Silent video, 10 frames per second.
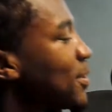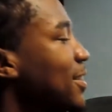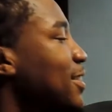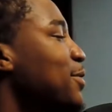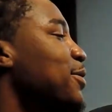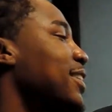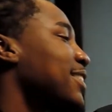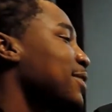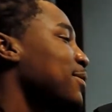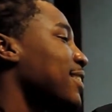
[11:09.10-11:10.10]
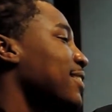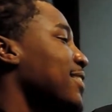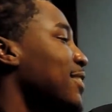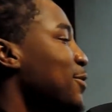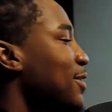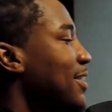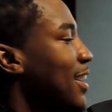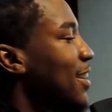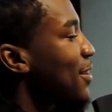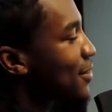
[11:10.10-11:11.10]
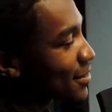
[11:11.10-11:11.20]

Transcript: a good one. I keep that. I hold it down.